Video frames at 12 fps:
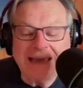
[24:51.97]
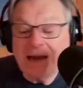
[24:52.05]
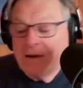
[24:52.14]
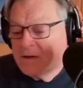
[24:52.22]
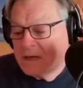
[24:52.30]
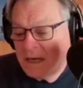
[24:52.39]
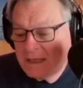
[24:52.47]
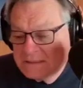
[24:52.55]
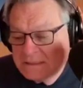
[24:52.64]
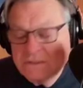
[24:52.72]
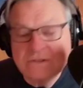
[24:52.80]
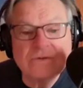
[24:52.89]
Our
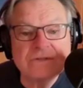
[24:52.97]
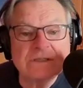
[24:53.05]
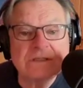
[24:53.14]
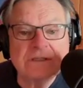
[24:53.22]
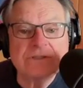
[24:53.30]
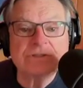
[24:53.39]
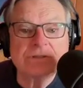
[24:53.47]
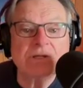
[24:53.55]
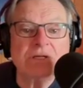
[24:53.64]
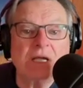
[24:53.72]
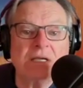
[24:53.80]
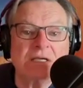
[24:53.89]
Constitution
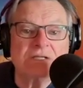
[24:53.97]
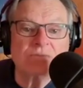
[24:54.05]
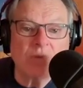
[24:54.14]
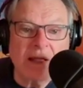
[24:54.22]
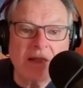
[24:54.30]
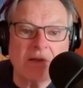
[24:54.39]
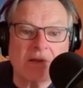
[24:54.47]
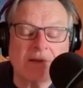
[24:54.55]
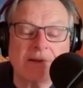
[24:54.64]
should as well.